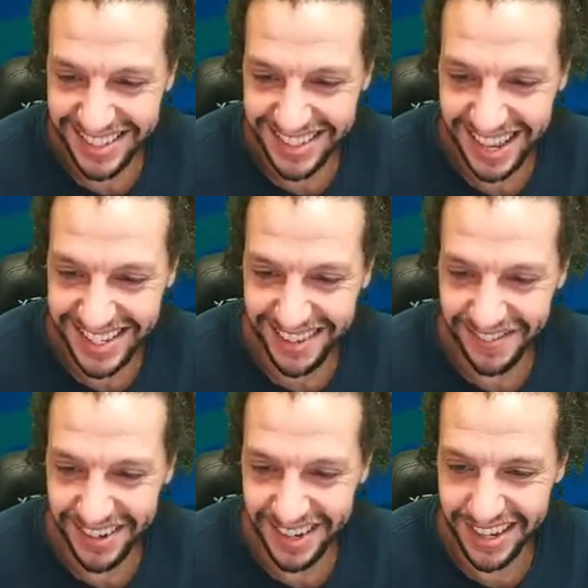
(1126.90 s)
he was
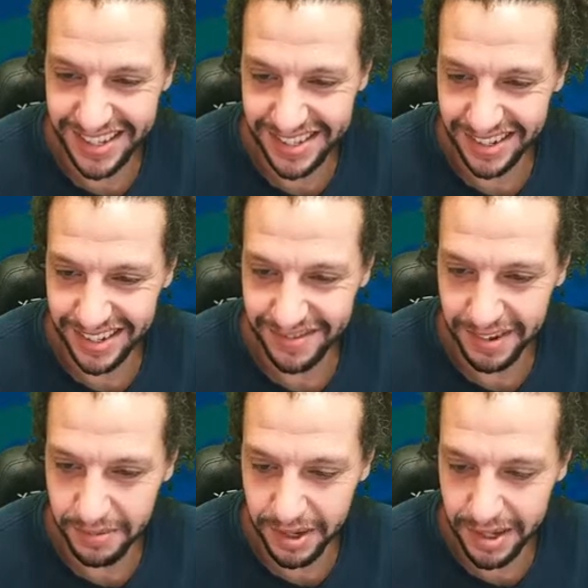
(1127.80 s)
asking very innocent, like,
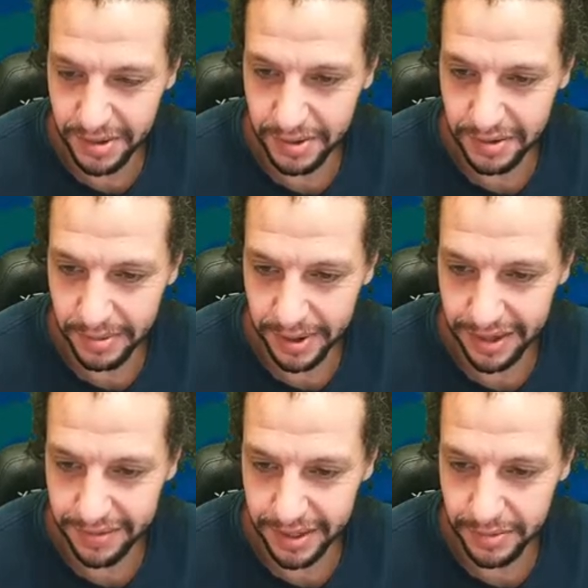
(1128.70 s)
what, what are you going on
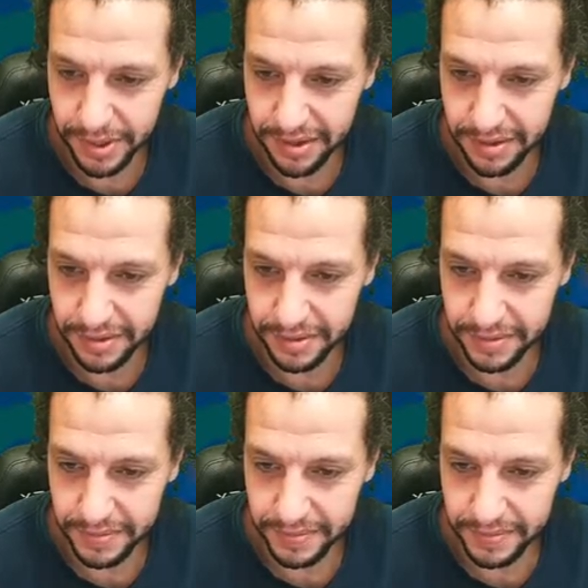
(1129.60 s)
about? What do we need to do?